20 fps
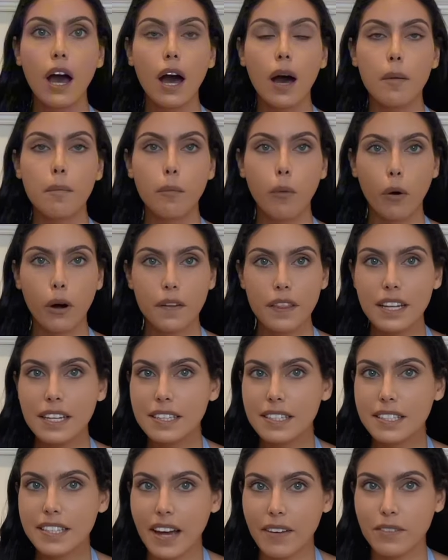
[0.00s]
More than
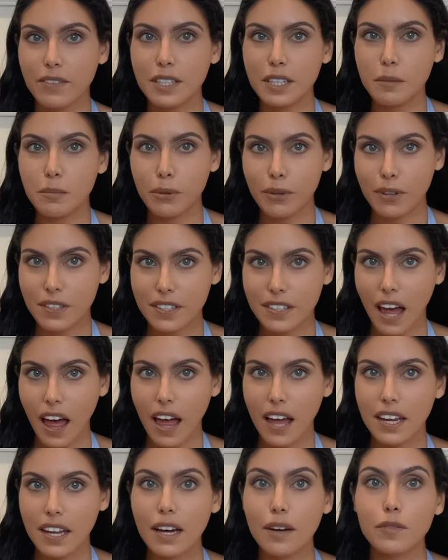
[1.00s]

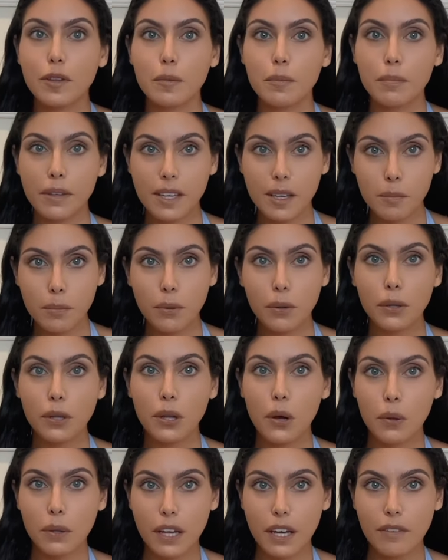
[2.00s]
70% of the people
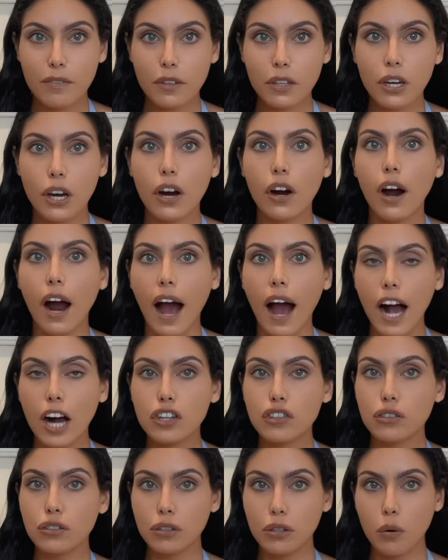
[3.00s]
who live here are
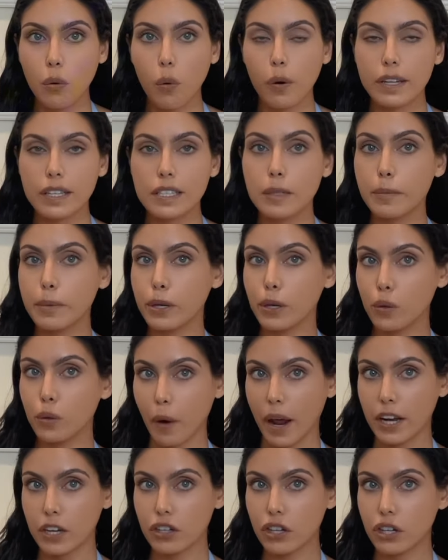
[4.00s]
actually going to be
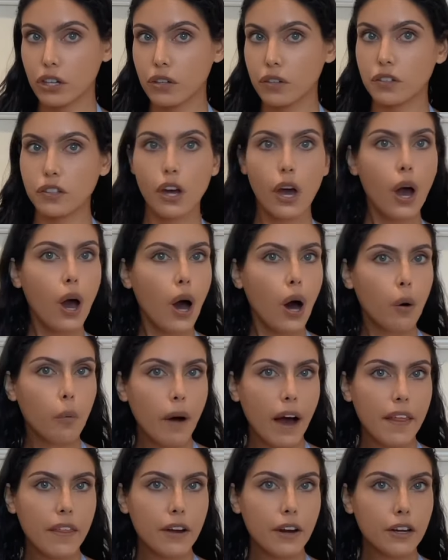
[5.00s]
renters,
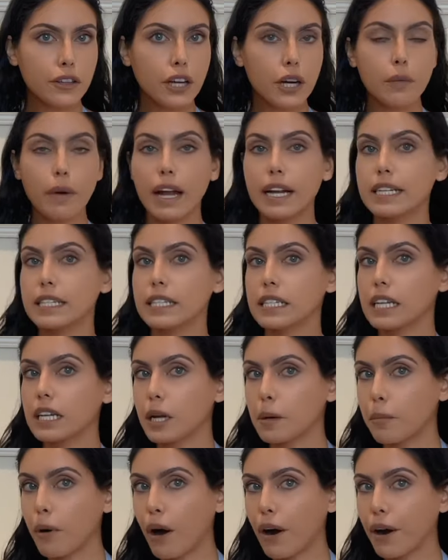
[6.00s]
whether they're renting an
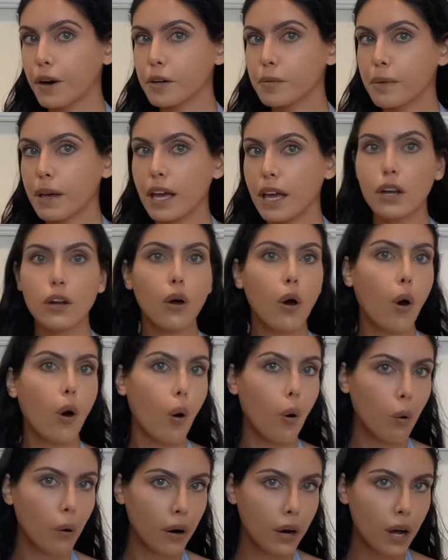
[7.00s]
apartment
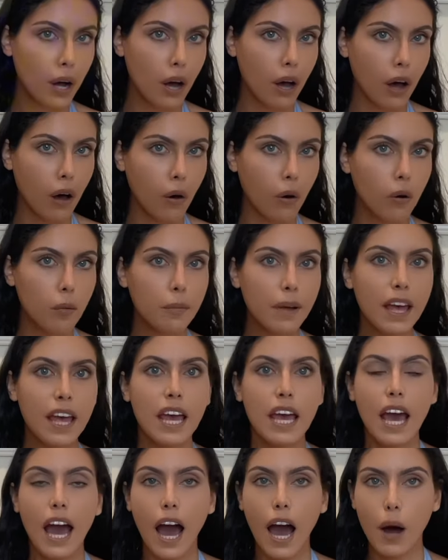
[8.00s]
or a home.
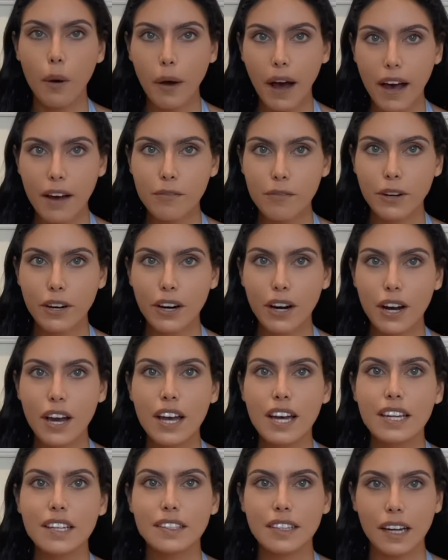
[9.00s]
However,
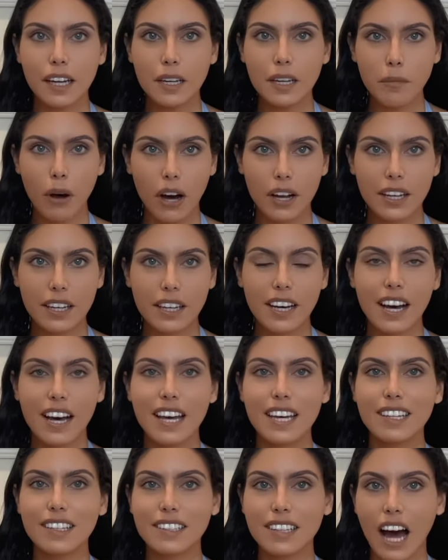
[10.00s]
Santa Monica
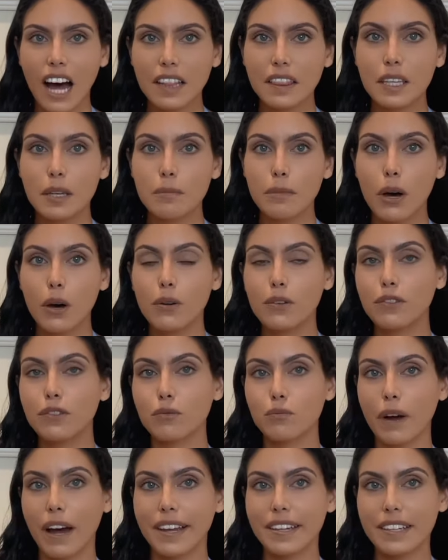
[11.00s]
is not the most
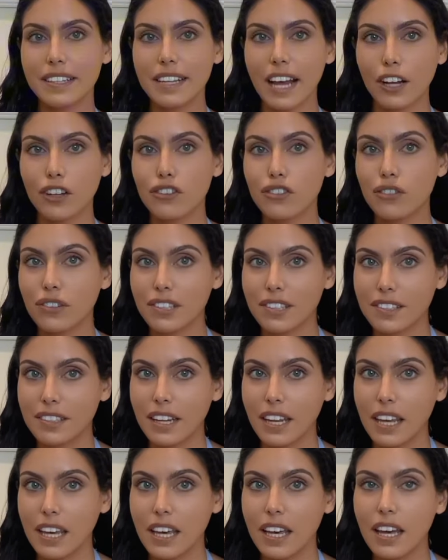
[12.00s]
residential
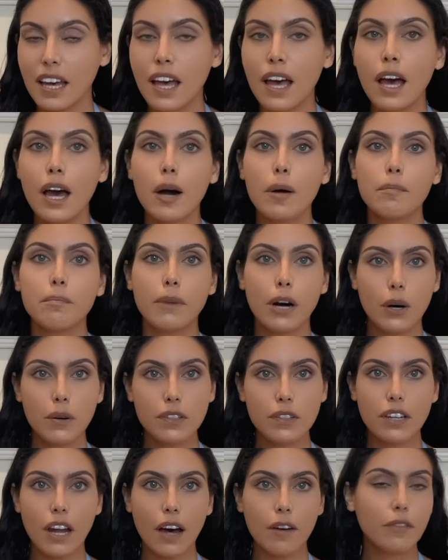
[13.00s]
city.
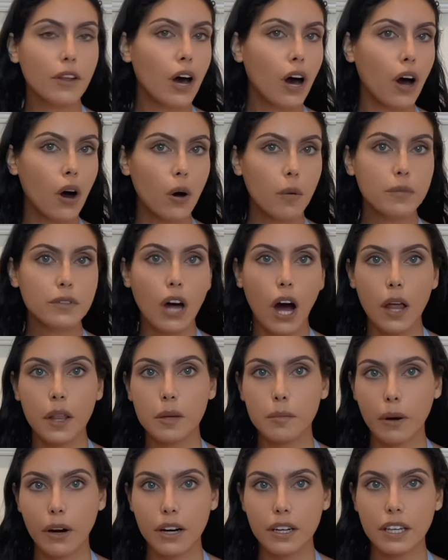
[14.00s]
Most of the homes on the
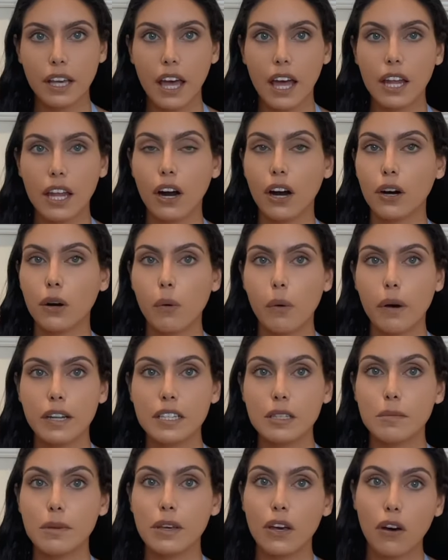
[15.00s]
market are going
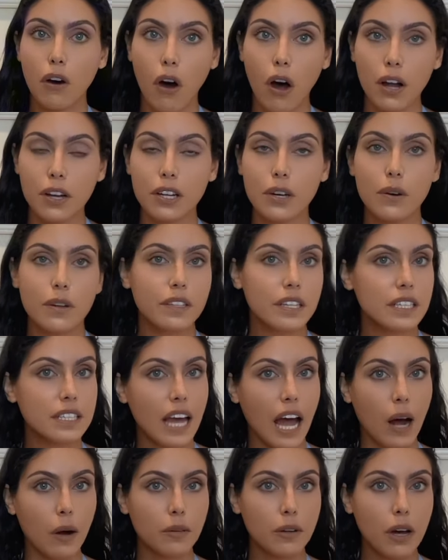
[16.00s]
to be condos and
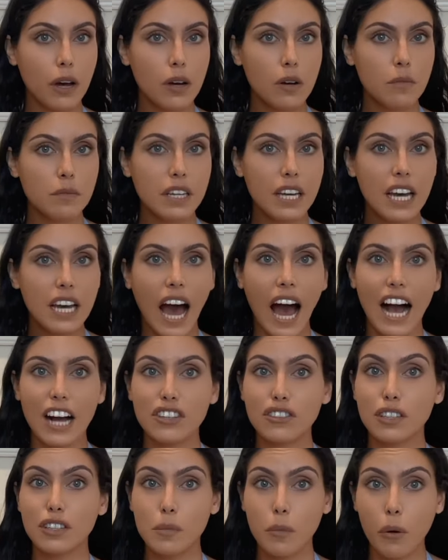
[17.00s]
townhomes,
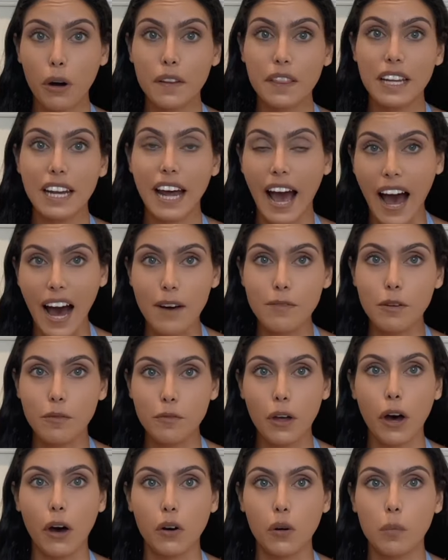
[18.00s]
actually more than half of the
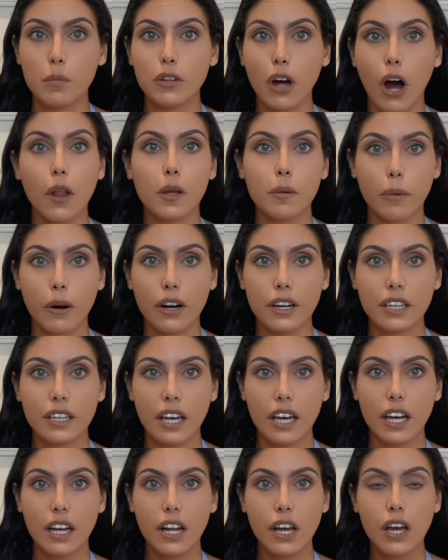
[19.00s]
homes on the
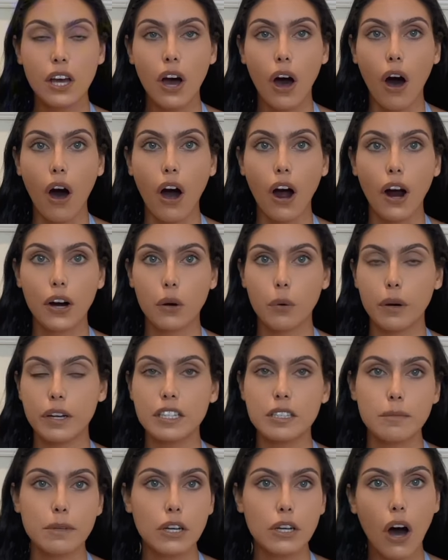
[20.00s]
market are going
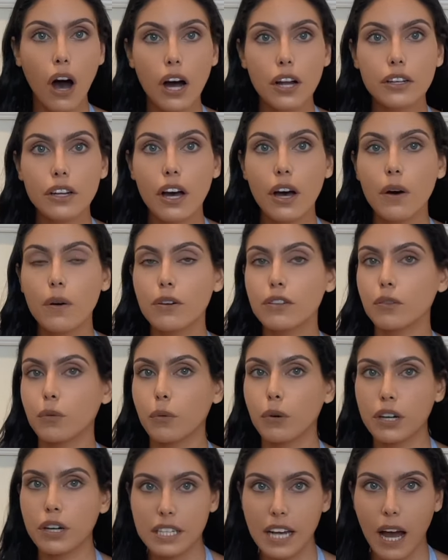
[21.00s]
to be condos
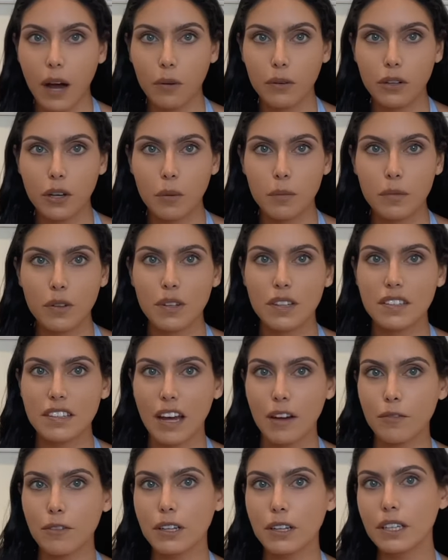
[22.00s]
or townhomes. So it's
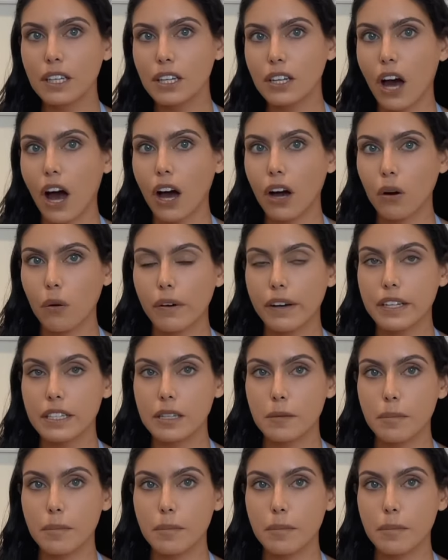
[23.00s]
definitely not going to